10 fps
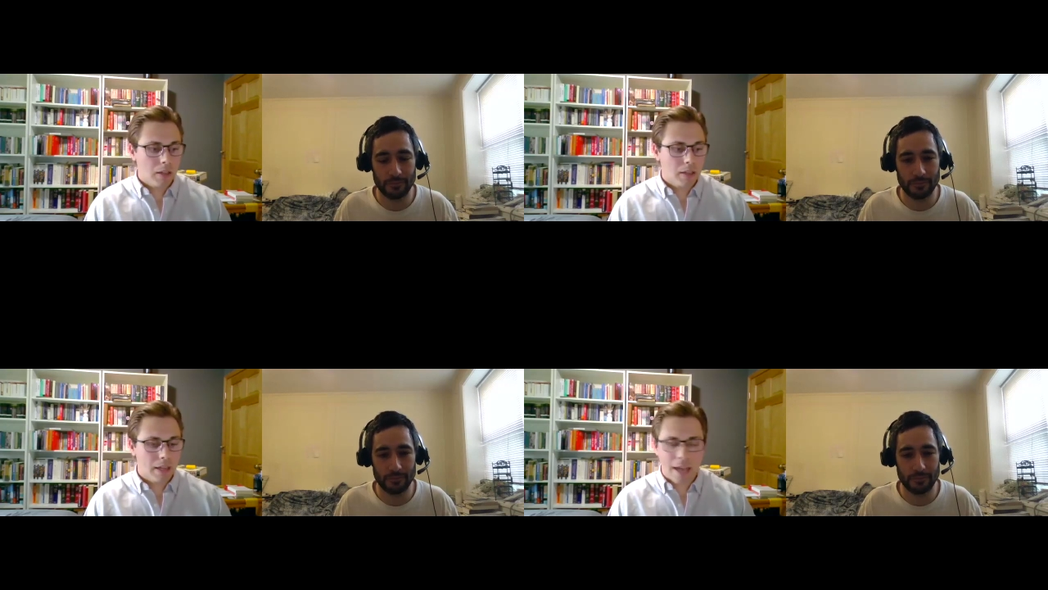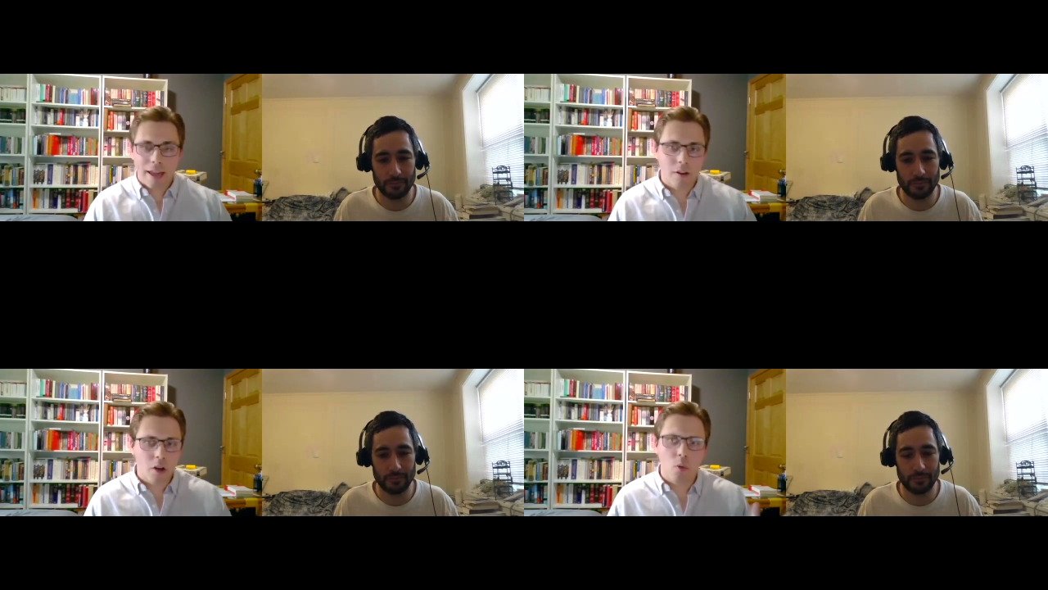Speaker 1: I, I
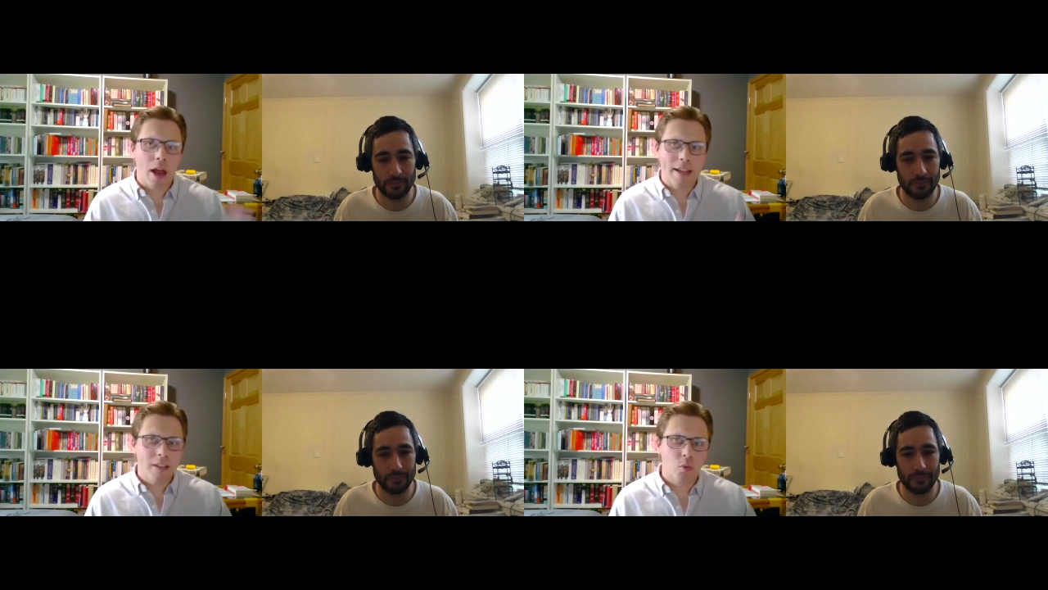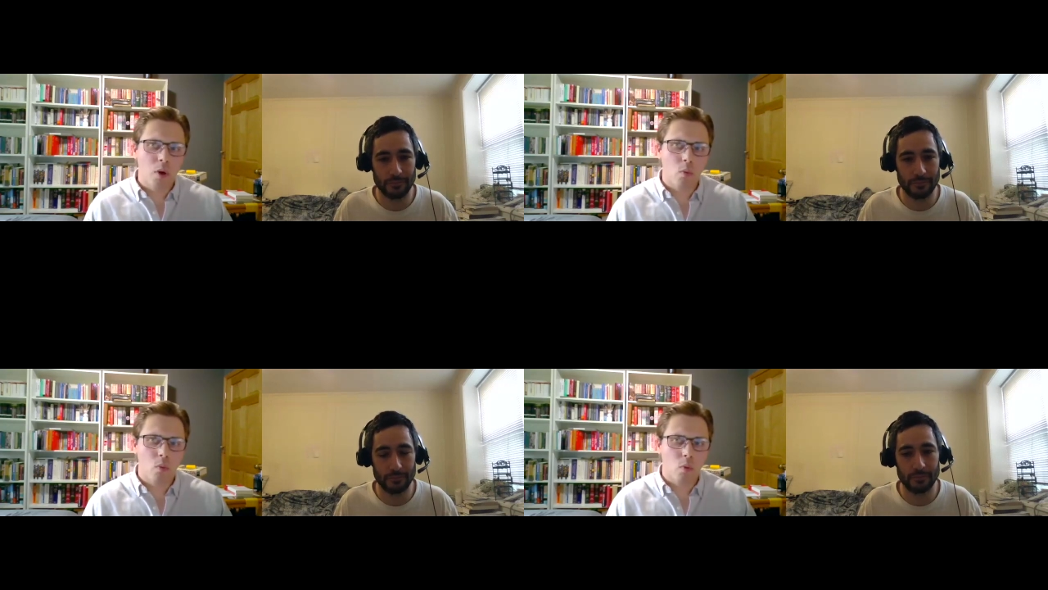don't know. What I guess
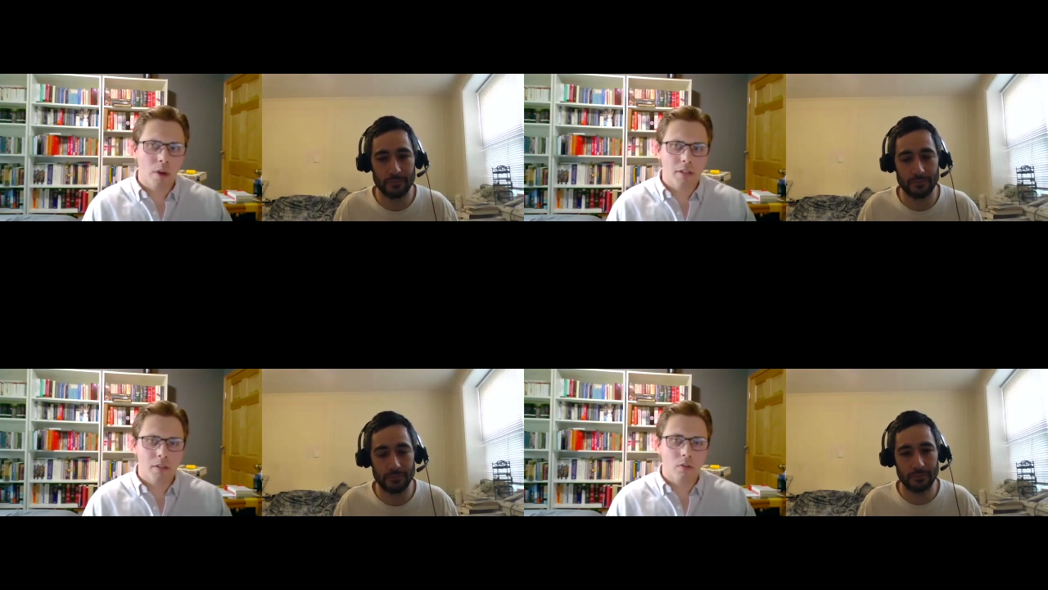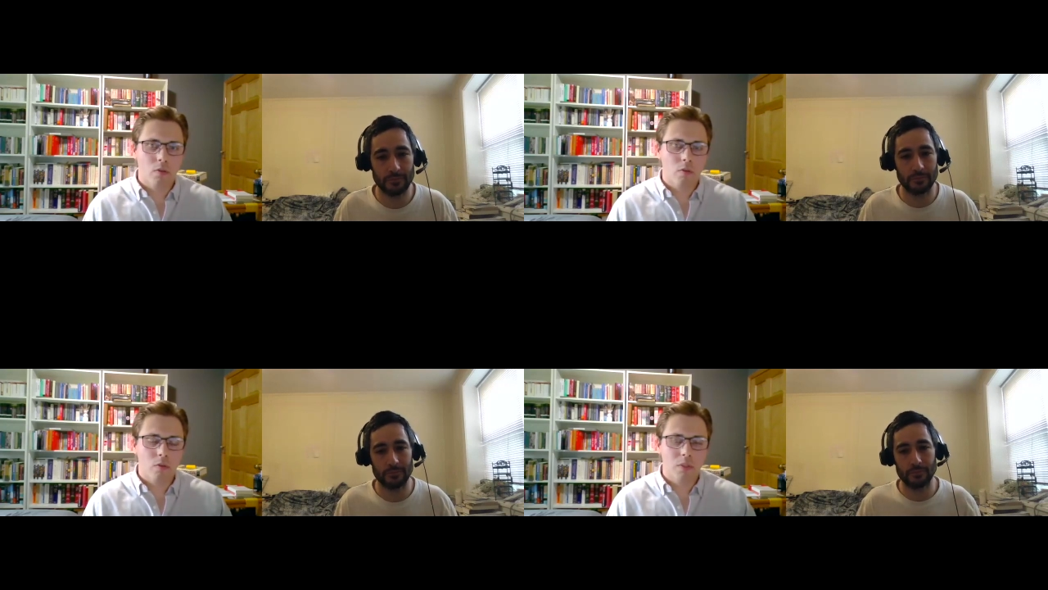what what
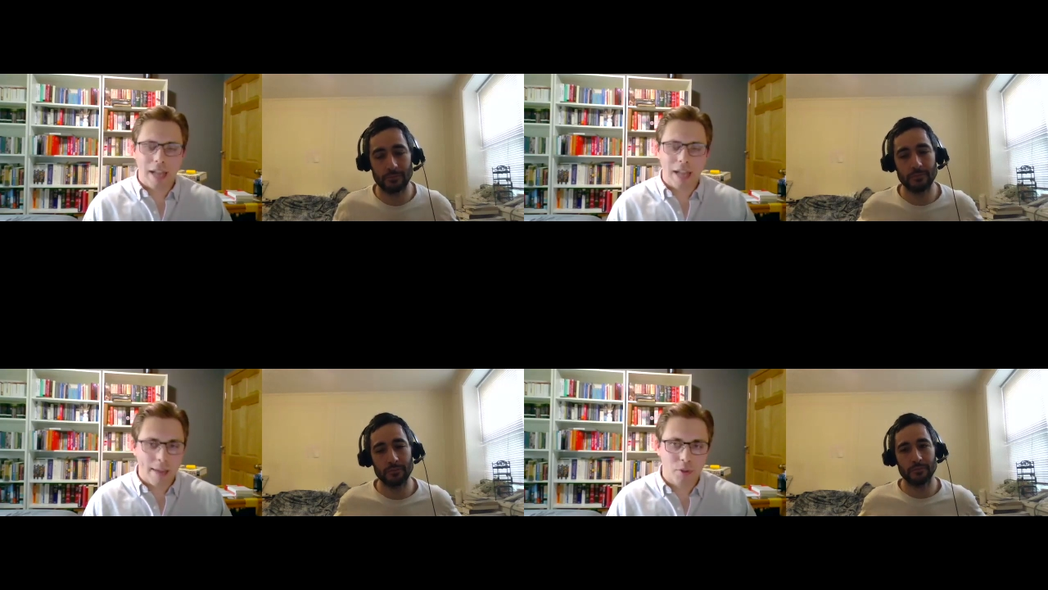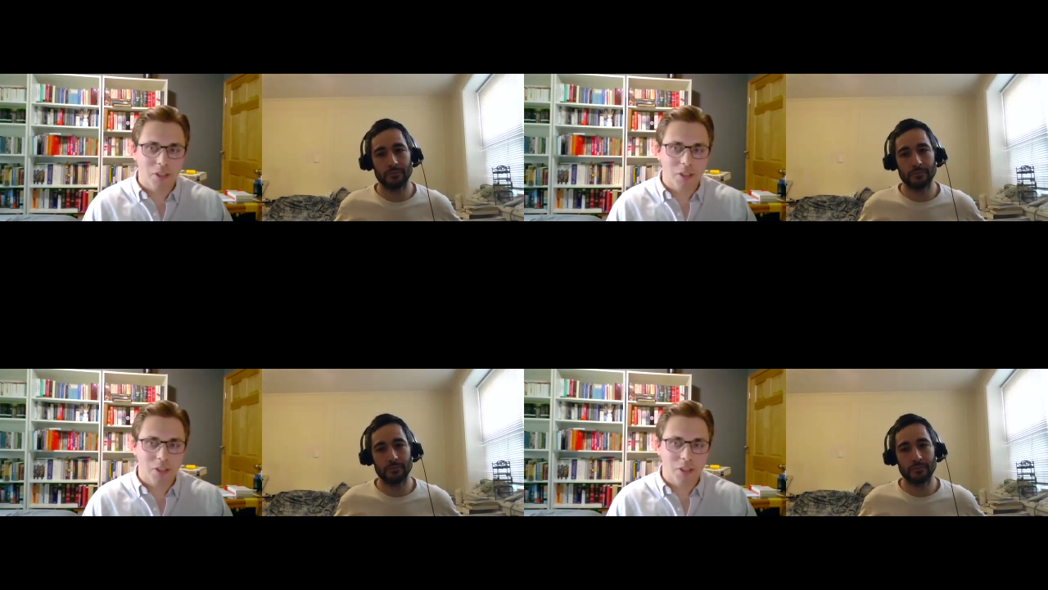was I able to